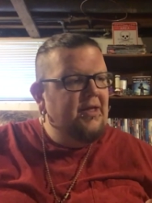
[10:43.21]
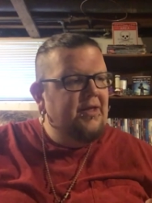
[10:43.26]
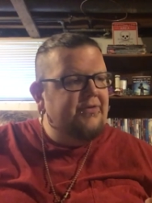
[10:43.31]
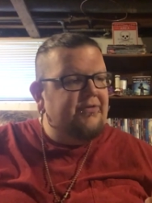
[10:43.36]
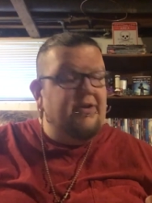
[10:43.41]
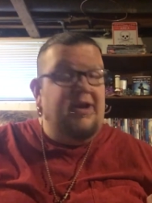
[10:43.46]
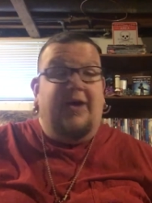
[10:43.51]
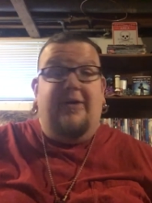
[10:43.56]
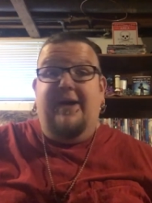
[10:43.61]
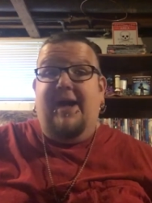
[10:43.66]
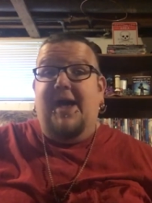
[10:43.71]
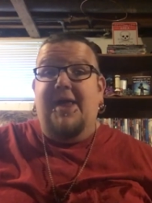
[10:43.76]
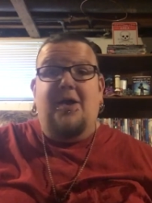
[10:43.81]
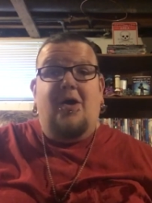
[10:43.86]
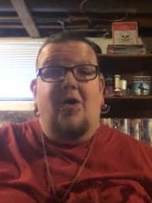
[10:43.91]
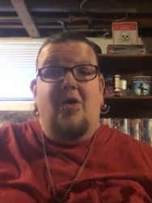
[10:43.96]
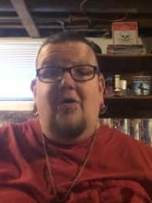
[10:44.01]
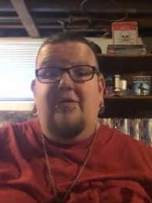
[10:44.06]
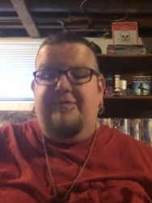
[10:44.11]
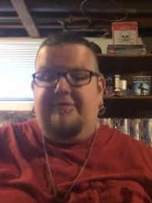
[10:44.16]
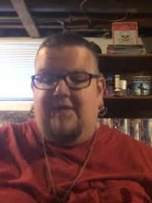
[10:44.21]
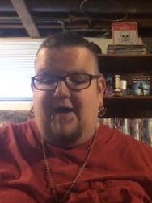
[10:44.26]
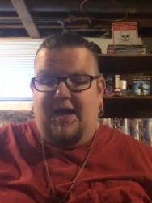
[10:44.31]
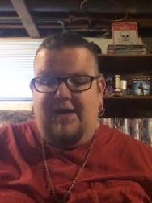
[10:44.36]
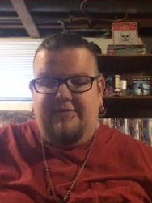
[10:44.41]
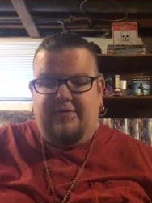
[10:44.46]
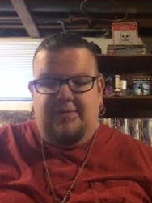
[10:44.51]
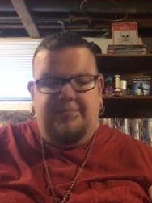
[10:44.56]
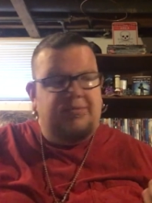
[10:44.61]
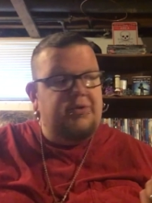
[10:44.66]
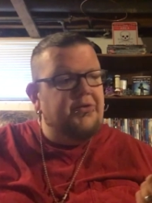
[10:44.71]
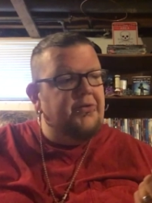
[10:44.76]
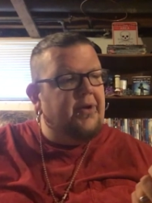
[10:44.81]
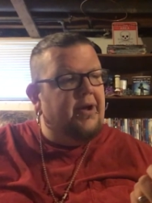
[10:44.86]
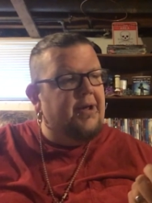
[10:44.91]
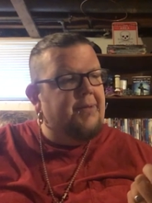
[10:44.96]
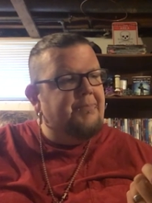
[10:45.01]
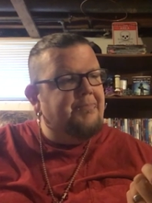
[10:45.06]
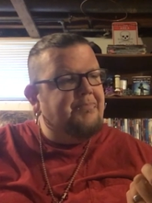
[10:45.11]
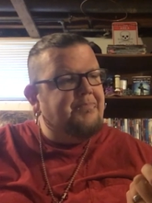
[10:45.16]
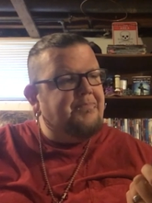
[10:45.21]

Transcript: So now I got all five on Blu-ray.